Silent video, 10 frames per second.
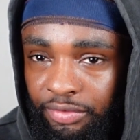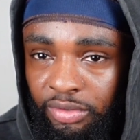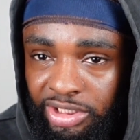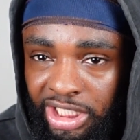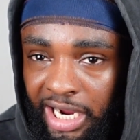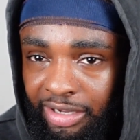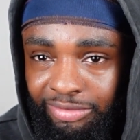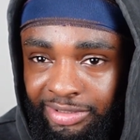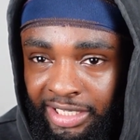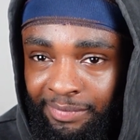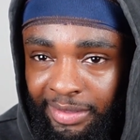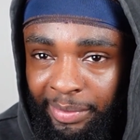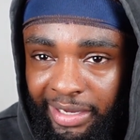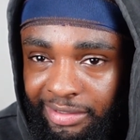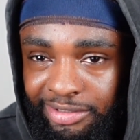you the child. Give me the
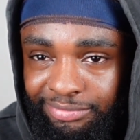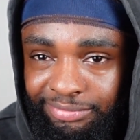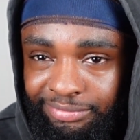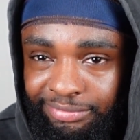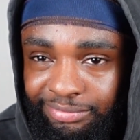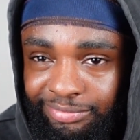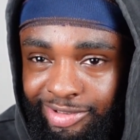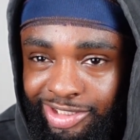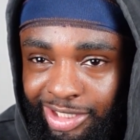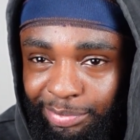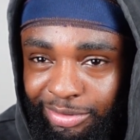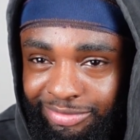pants. Simple.